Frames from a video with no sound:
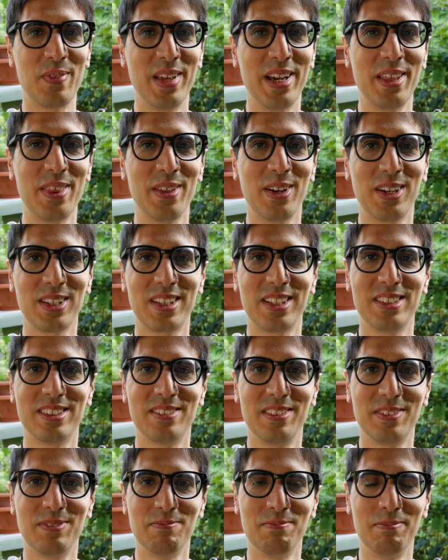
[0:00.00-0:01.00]
They thought
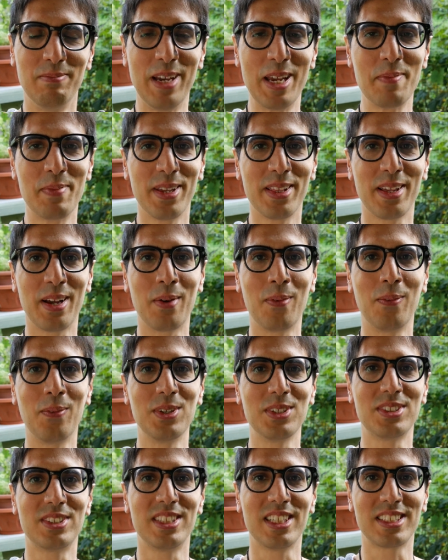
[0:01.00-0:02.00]
maybe that
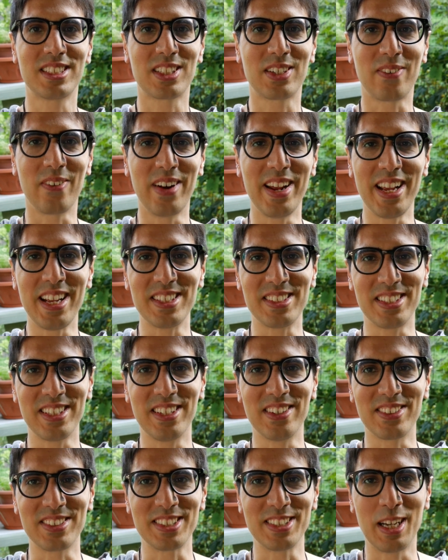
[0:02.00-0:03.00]
was just
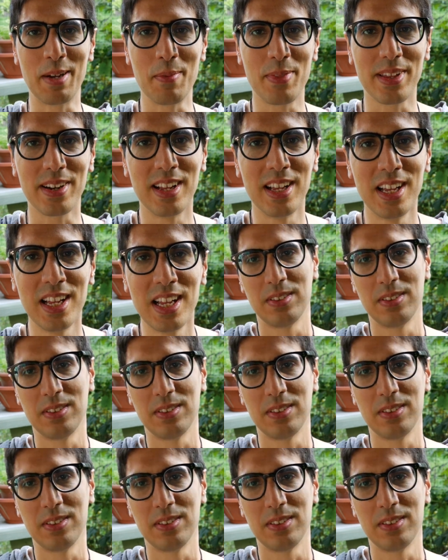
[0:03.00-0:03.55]
crazy or something.